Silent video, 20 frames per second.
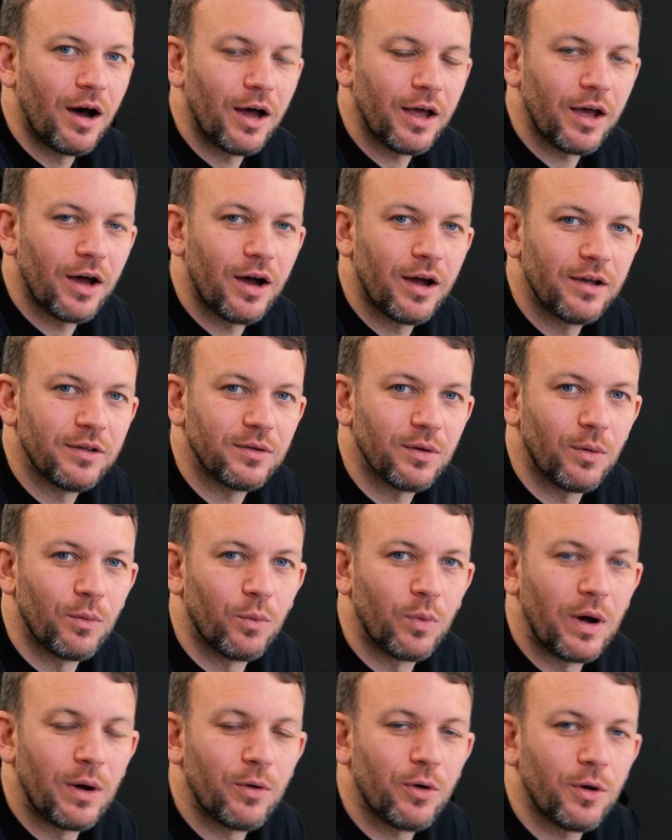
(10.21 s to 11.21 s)
Hi guys,
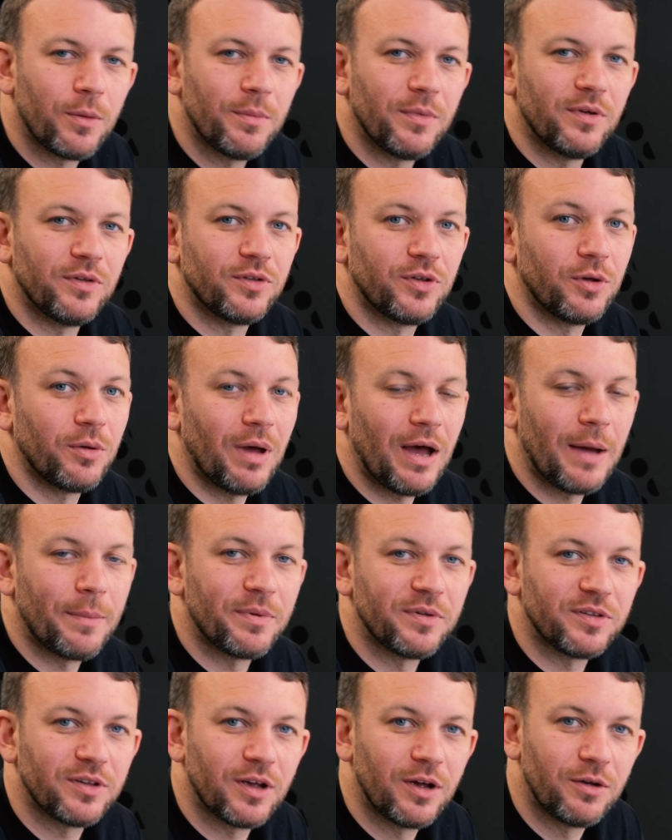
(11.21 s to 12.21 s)
welcome to
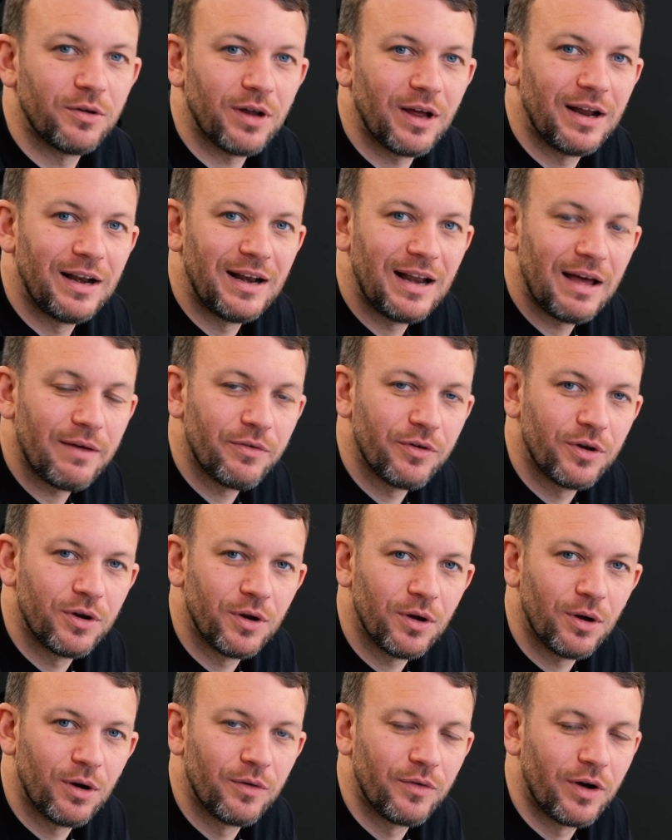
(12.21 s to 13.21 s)
episode 11
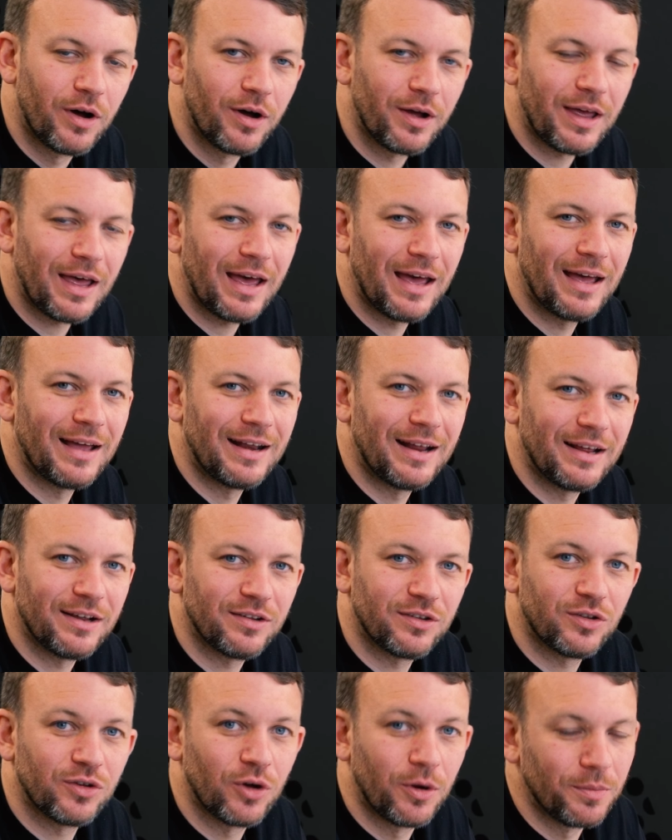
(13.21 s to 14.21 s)
of our
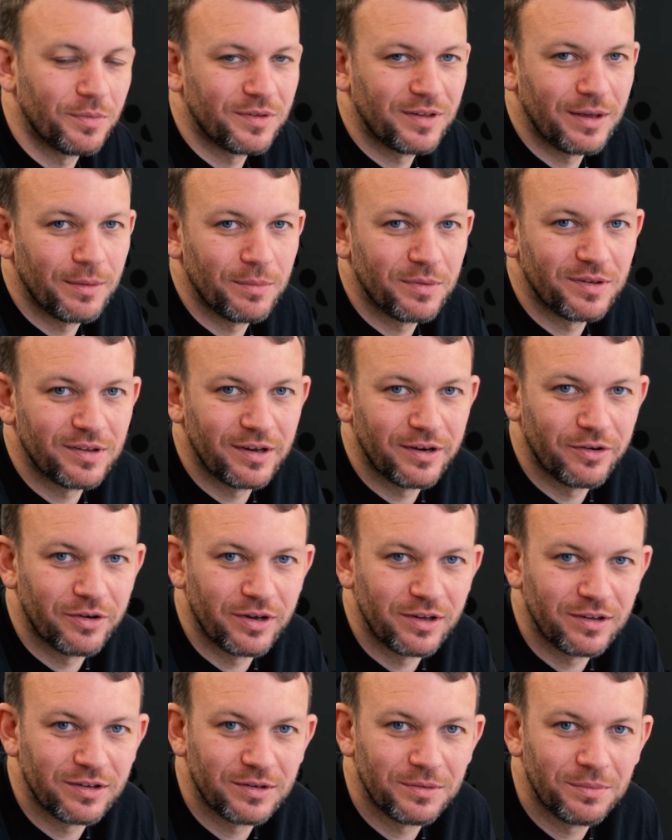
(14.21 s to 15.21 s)
KNX Top Tips
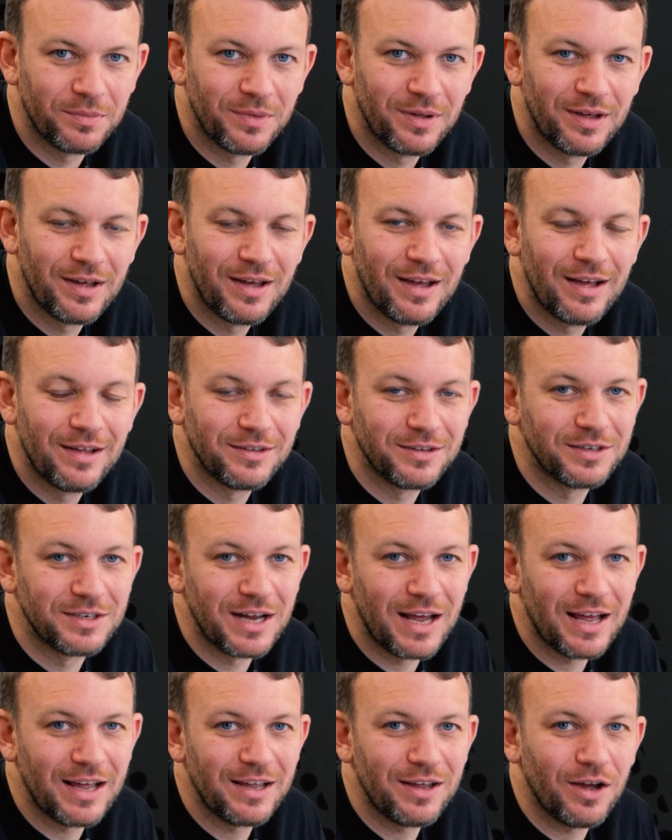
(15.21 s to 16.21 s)
series.
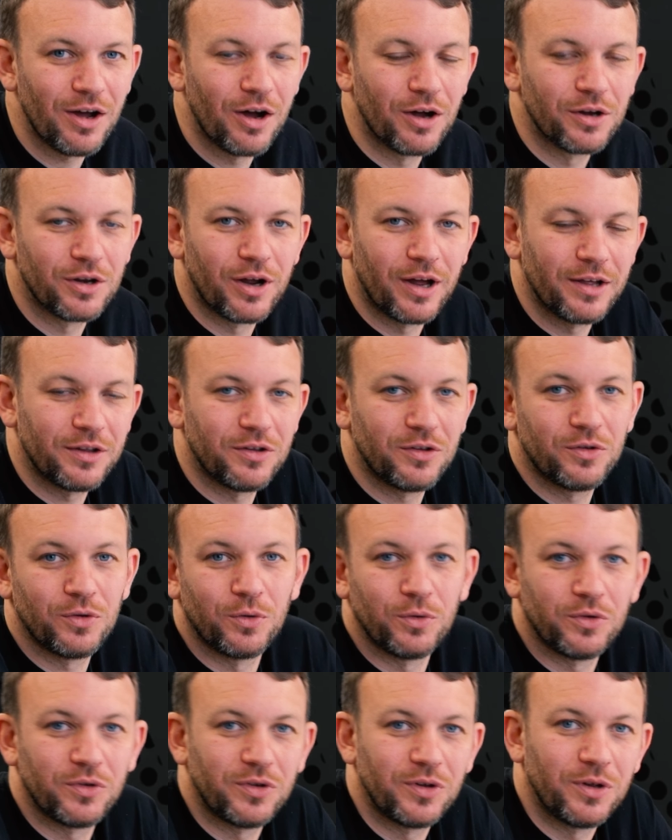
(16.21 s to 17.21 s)
Today I'd like to
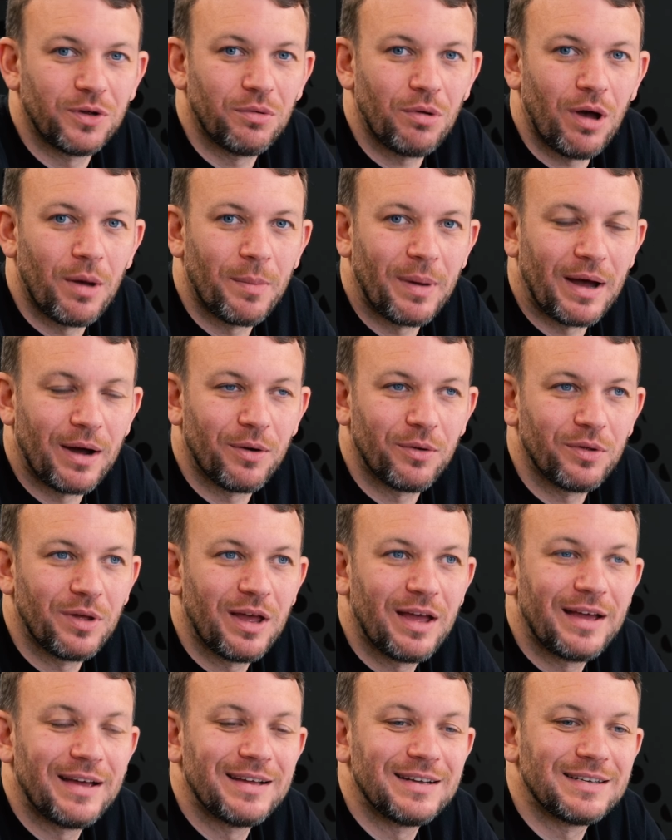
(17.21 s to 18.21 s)
talk to you about
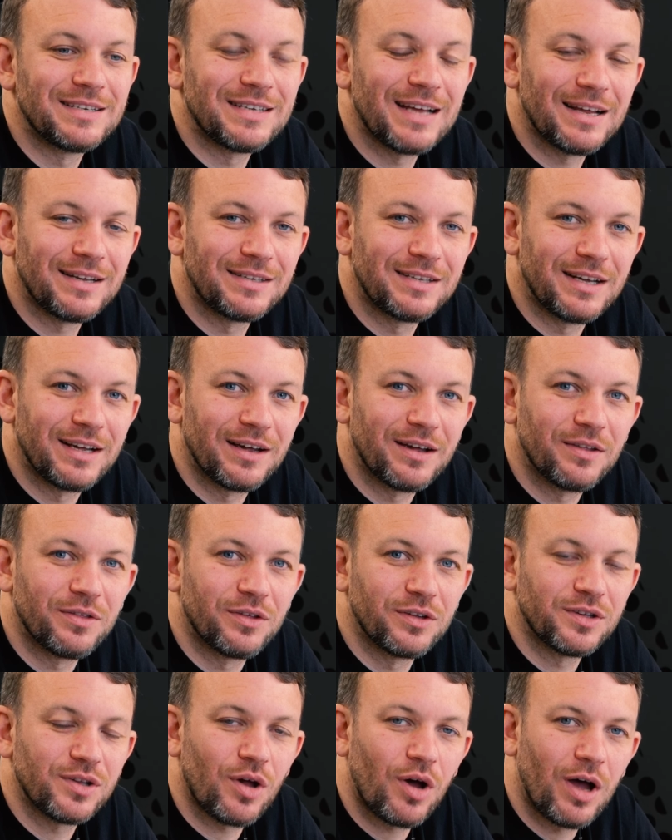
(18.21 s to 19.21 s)
setting
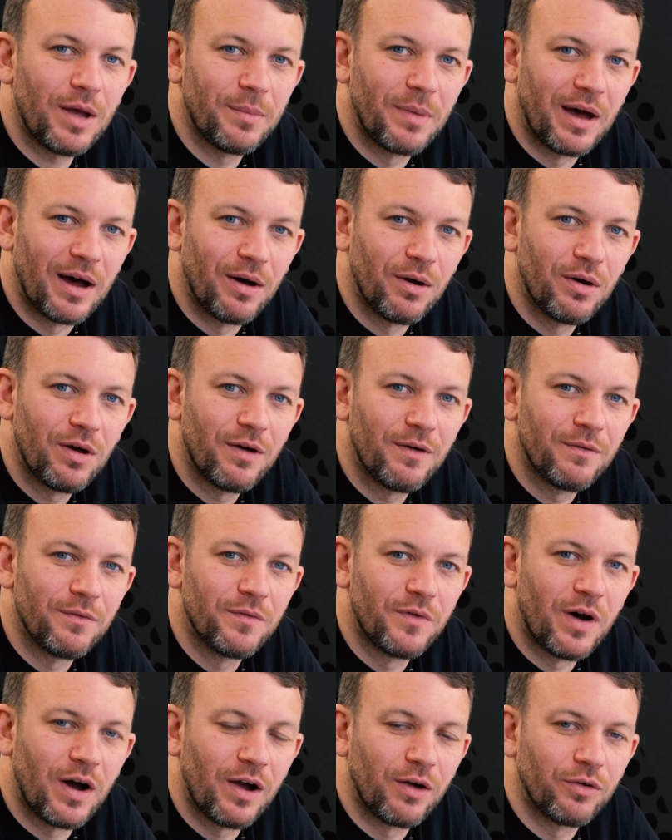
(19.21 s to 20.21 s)
the timeout
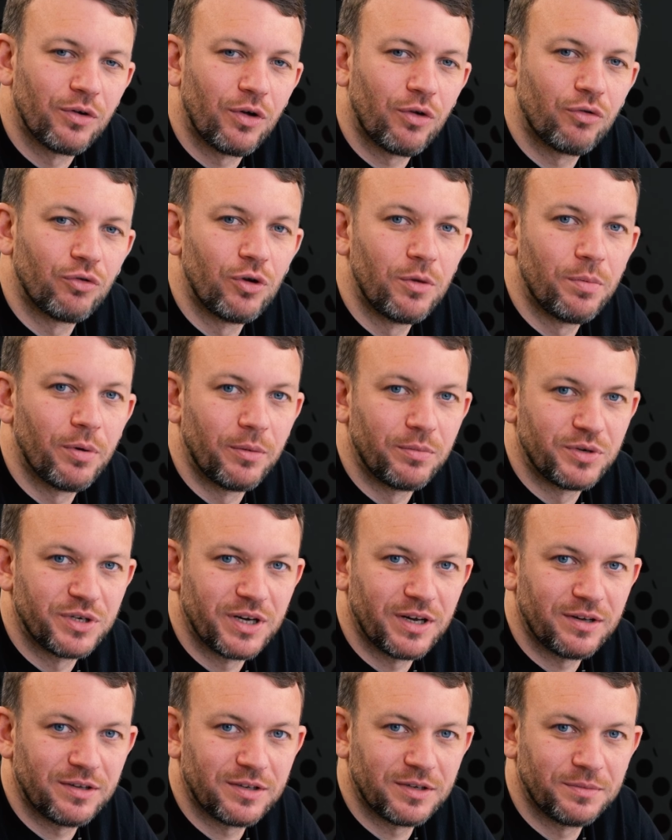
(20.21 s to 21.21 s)
via a group
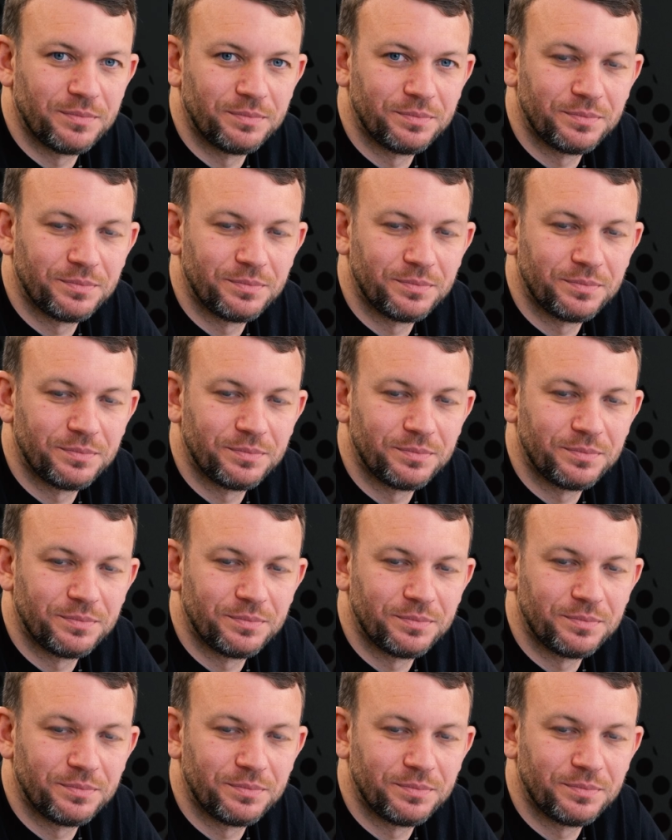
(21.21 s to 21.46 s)
object.